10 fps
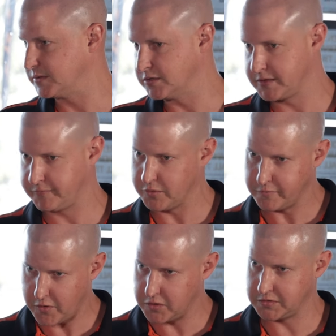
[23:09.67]
Because if
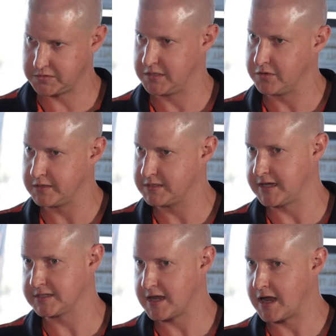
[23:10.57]
you're focusing on the
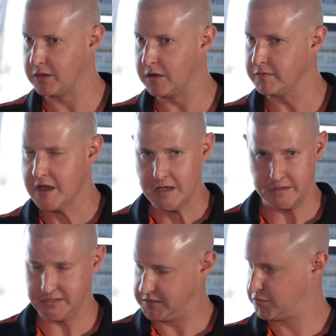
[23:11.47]
detail of
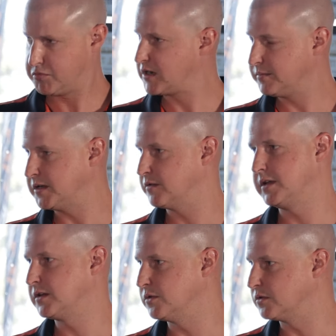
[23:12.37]
these incredibly
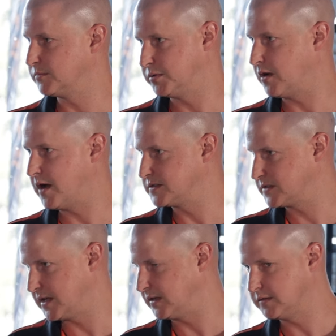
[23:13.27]
critical
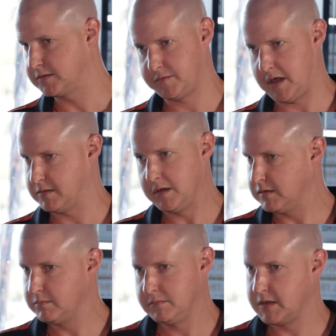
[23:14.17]
compliance things,
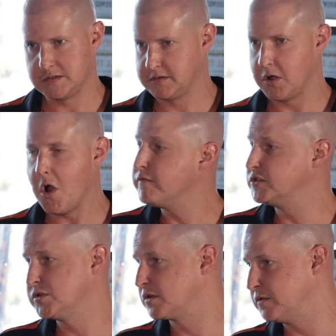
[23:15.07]
and there's, you know,
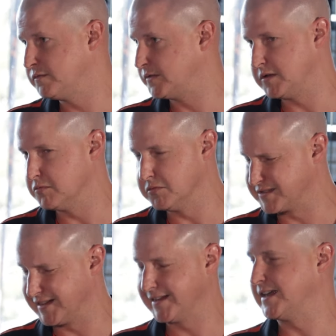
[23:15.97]
over 250
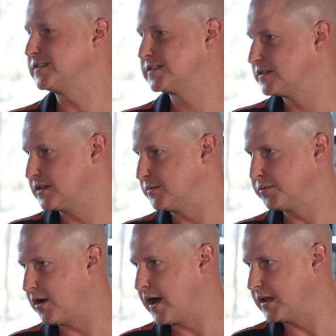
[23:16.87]
rules at least that
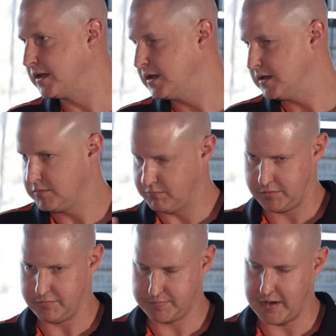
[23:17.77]
apply
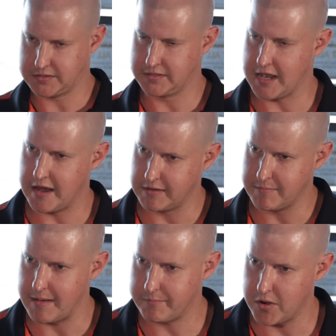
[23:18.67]
with respect to the
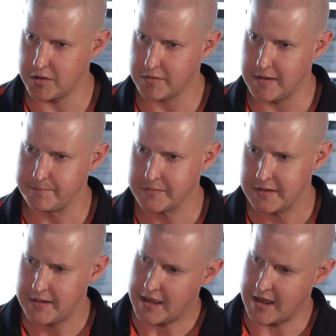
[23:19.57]
RVMAP program,
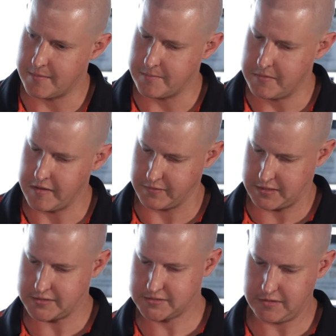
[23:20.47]

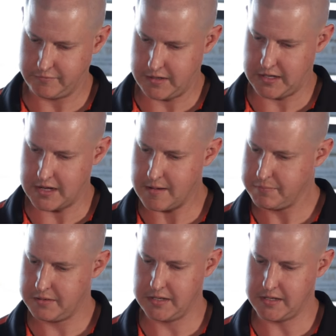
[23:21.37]
if a
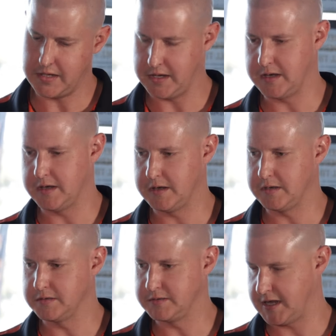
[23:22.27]
company
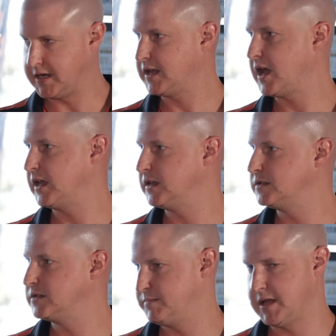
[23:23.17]
is
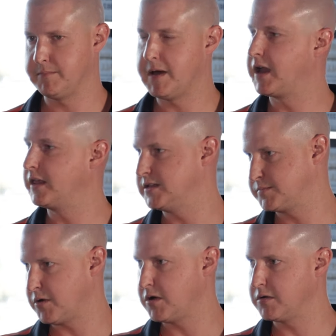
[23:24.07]
dedicated to being part of
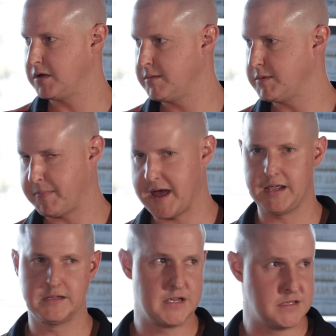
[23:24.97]
this program and
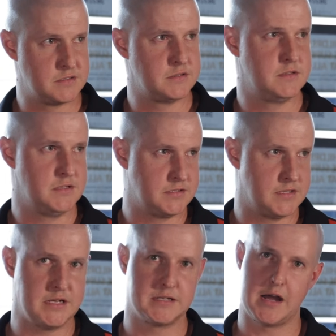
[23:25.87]
paying attention to this
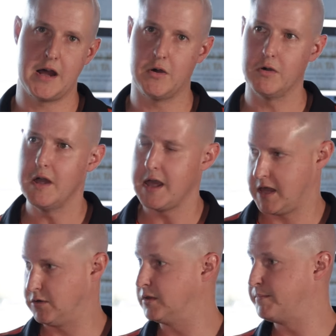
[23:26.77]
detail
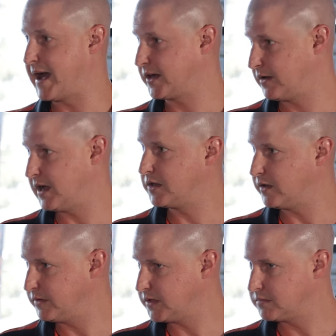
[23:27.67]
and all the background
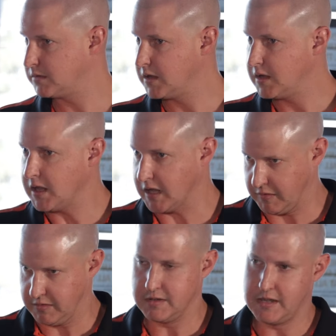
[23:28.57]
of it,
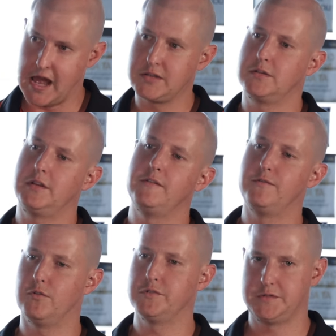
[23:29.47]
it naturally
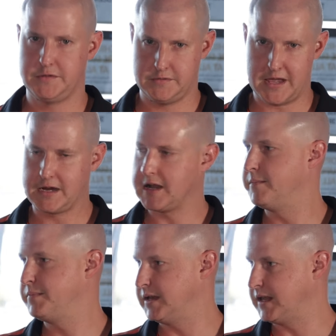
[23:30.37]
forces that
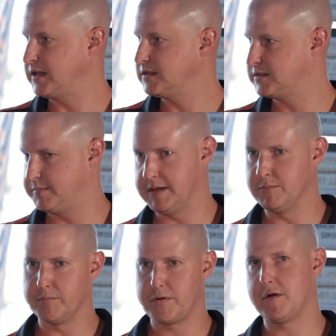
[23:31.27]
company to be
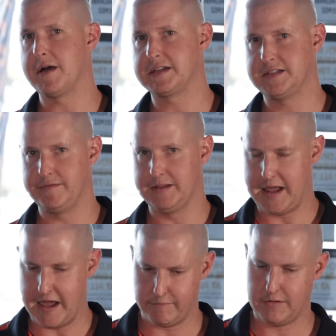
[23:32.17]
more proactive
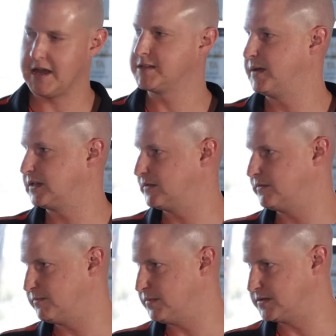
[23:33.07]
in every aspect
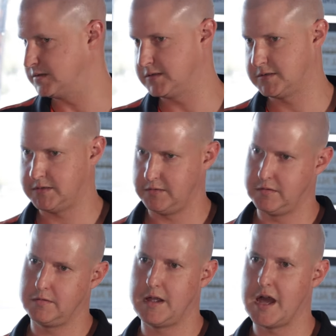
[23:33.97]
of the business
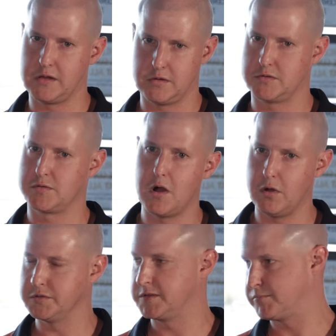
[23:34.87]
to create
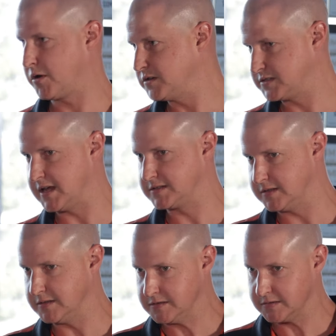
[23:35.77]
controls and
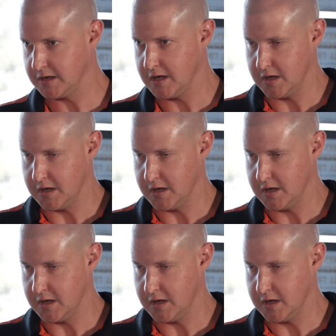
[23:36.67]
processes,